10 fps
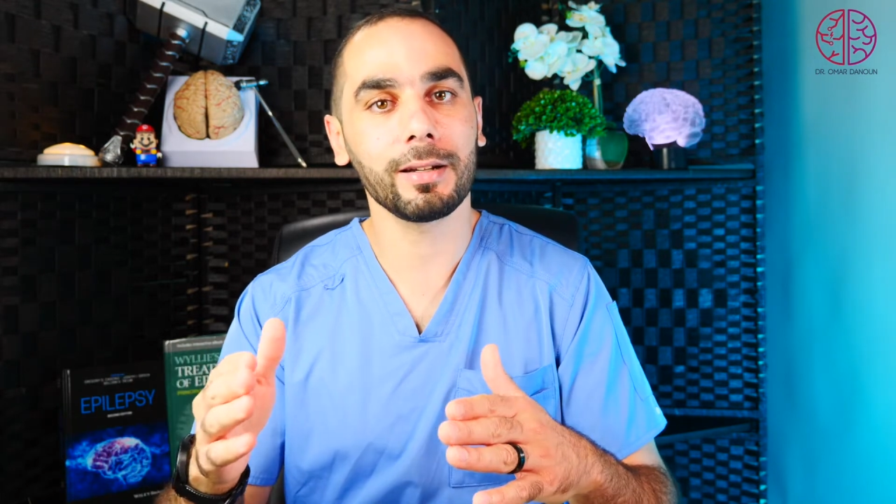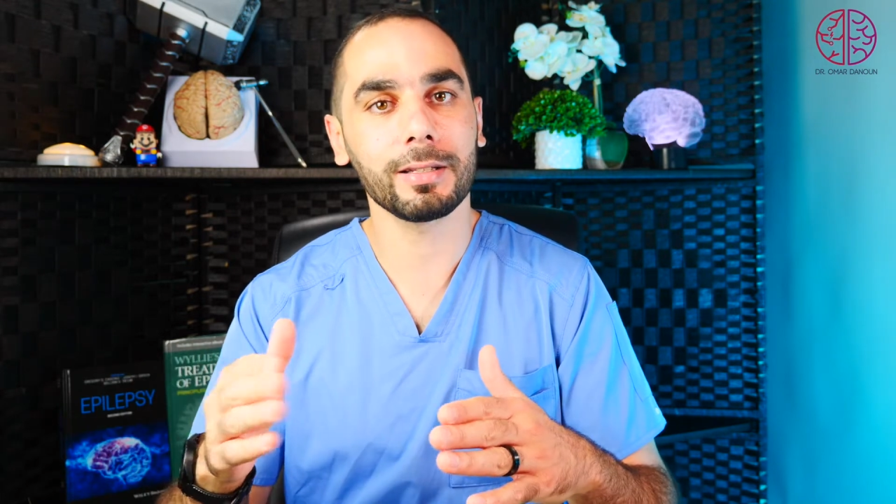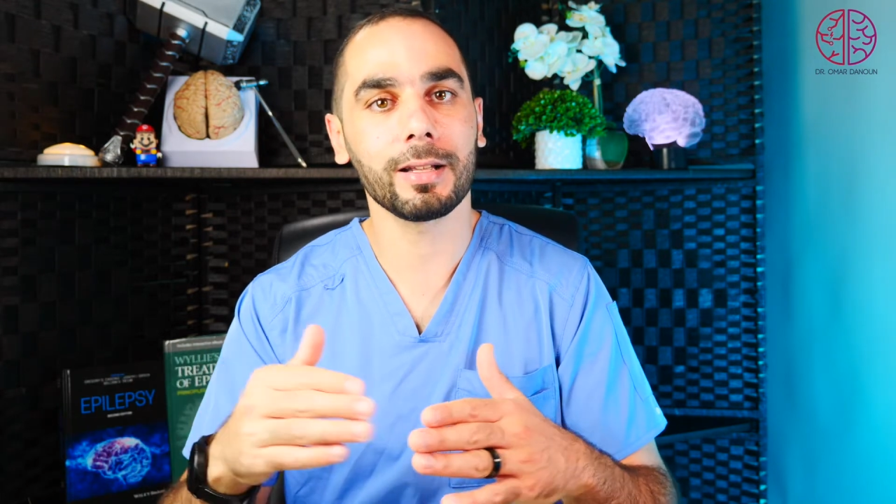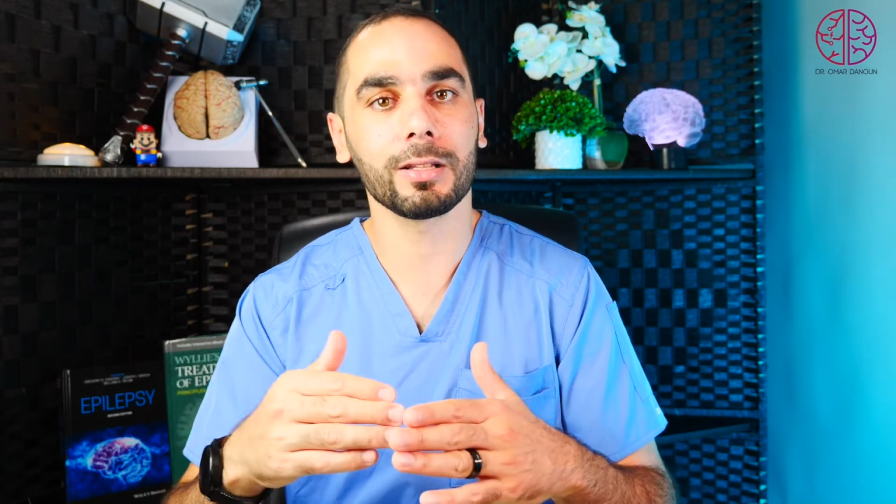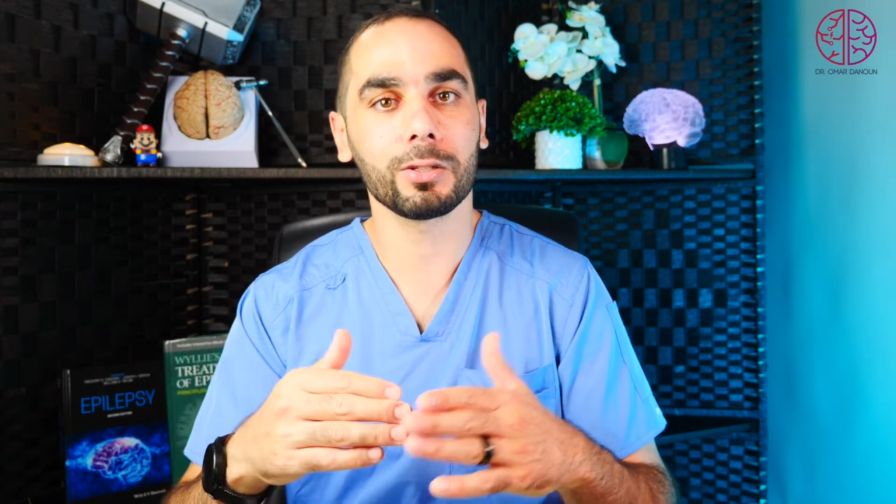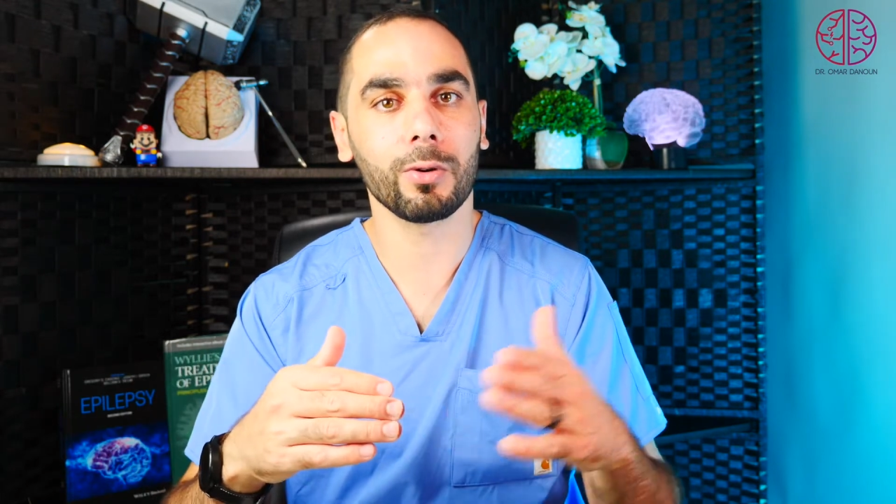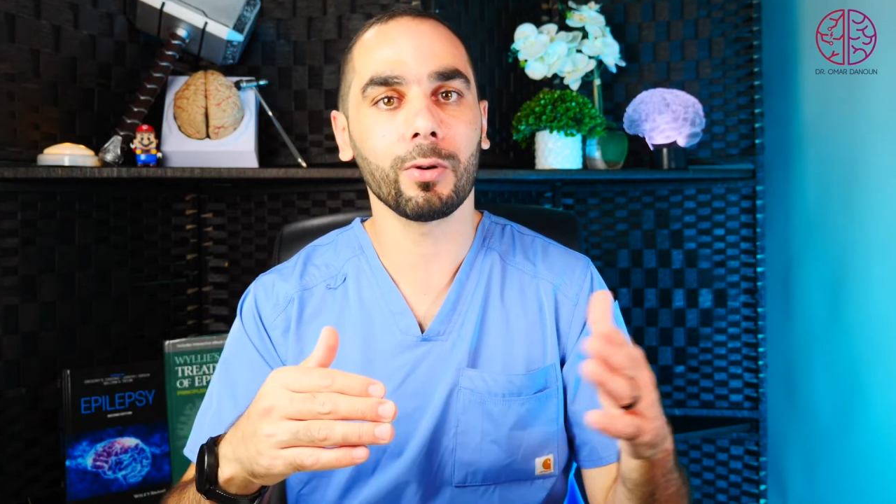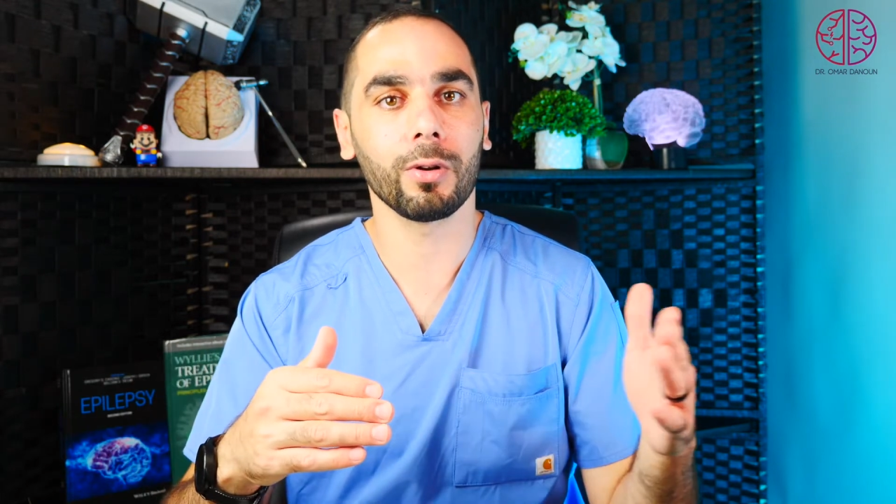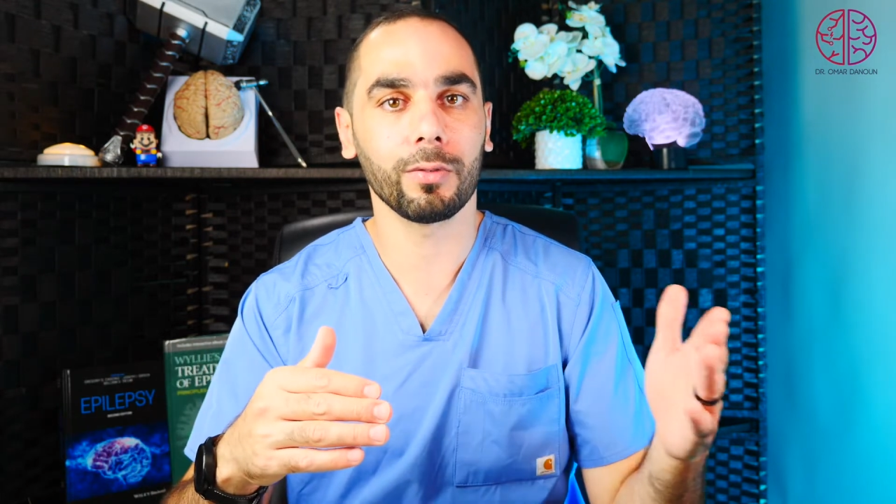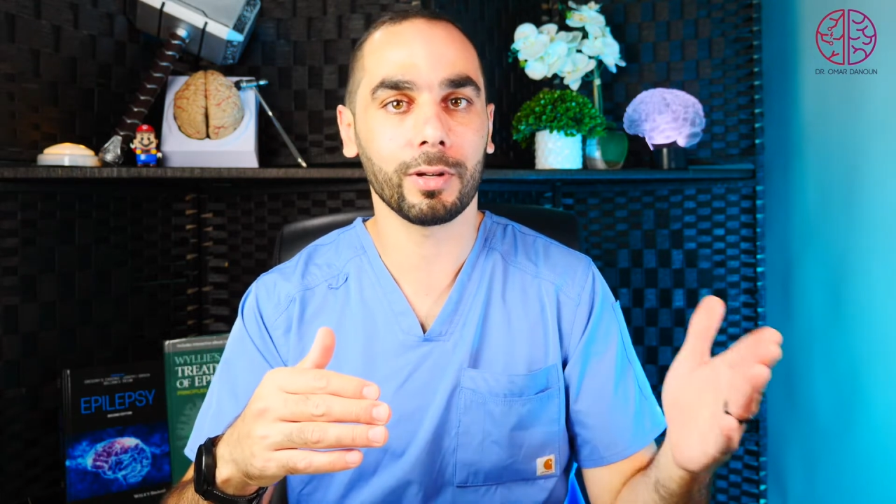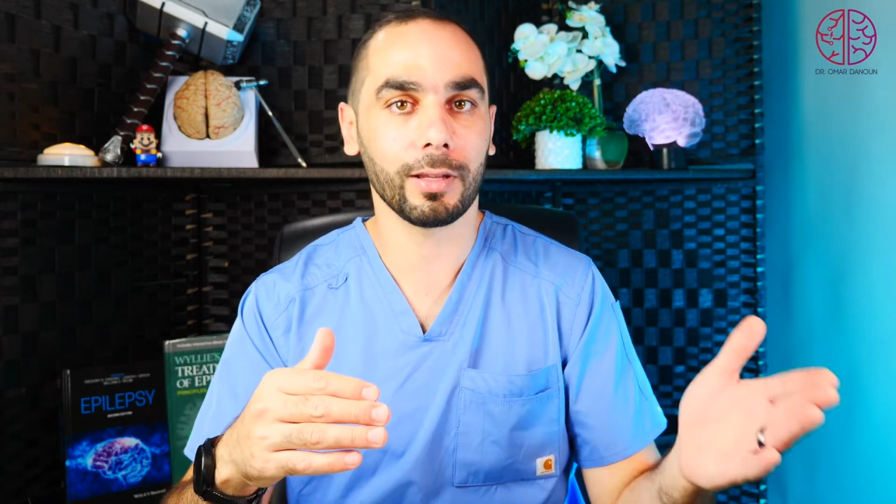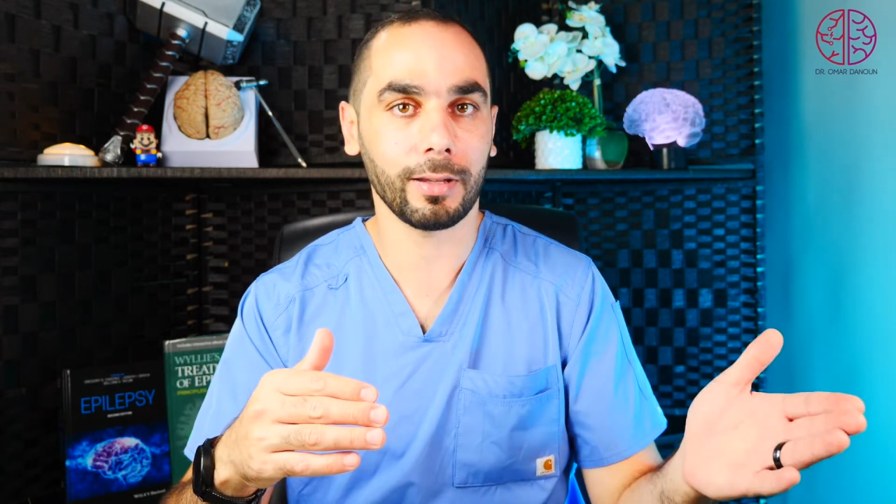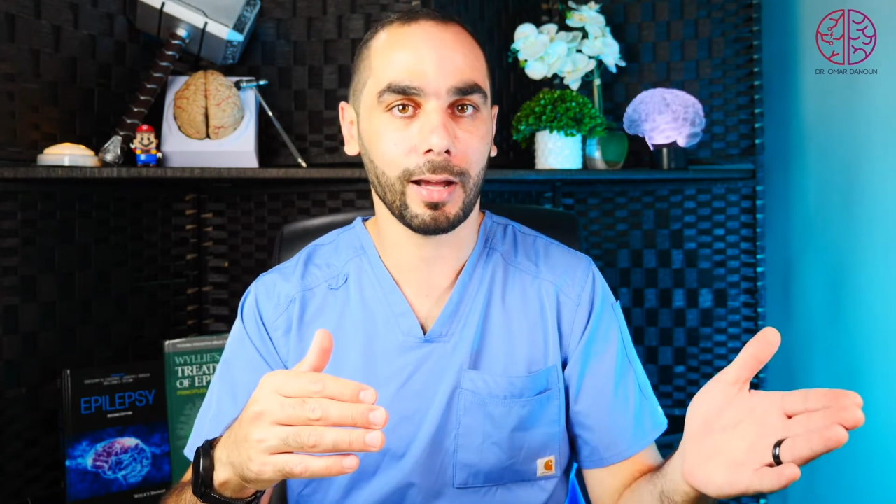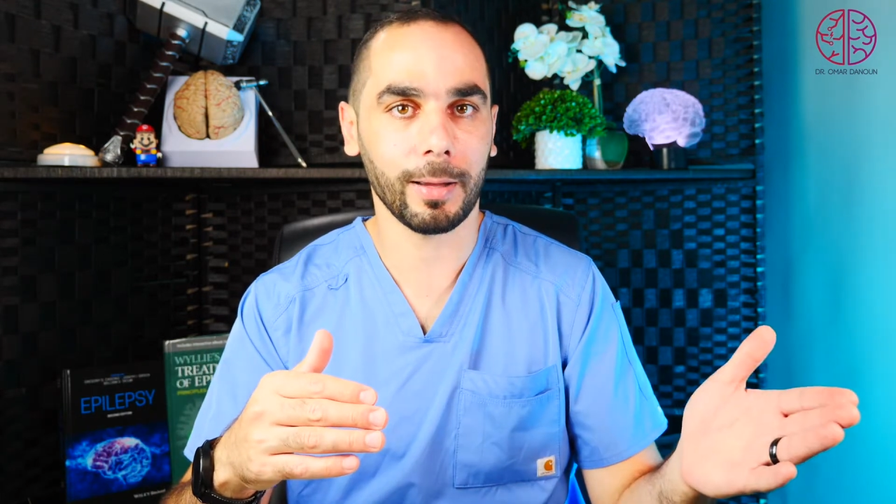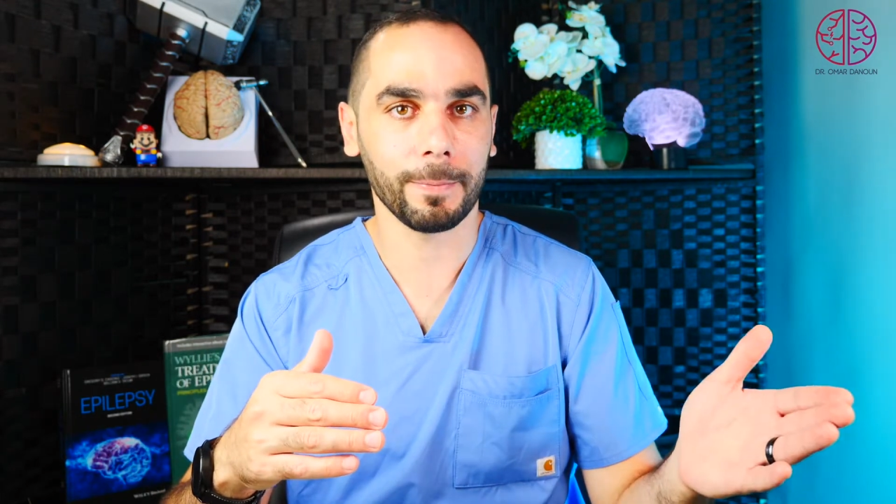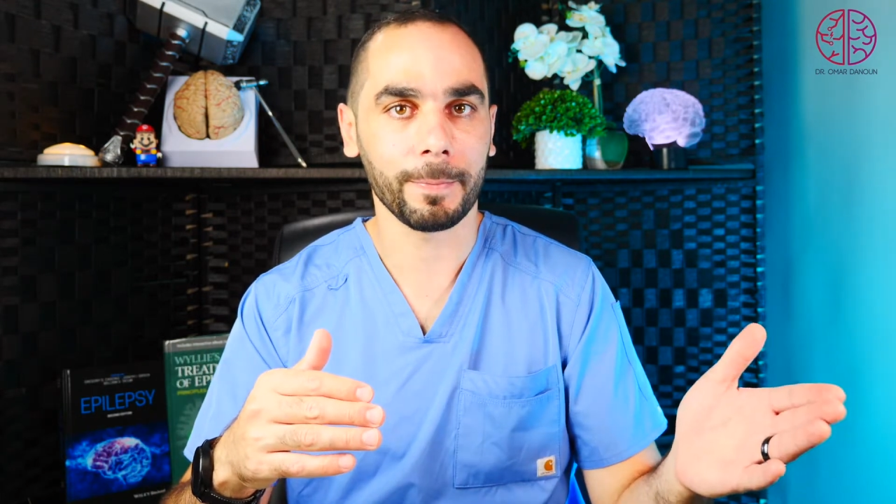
results all over the time.